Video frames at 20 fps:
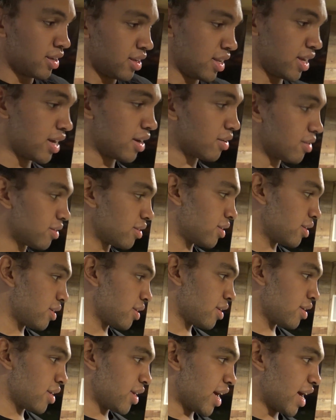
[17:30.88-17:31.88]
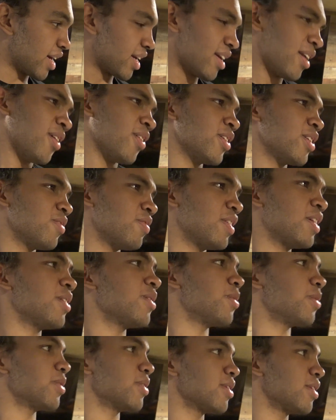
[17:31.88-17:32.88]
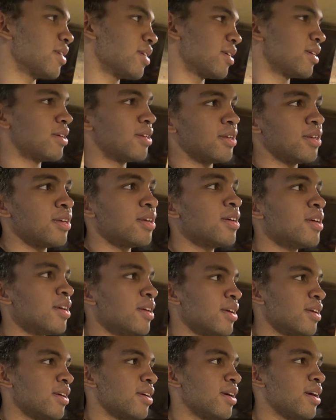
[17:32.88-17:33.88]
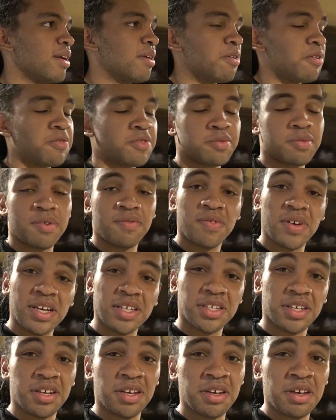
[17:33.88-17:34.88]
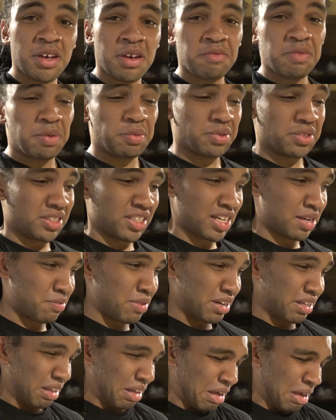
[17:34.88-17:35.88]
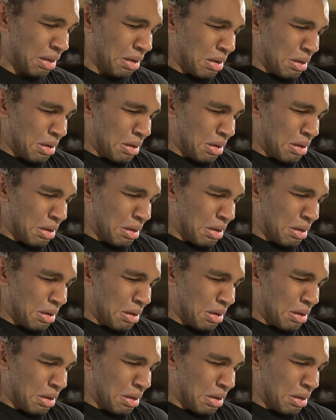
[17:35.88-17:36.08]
you know, I get all these views and I don't know what's my face. People just think I'm ugly.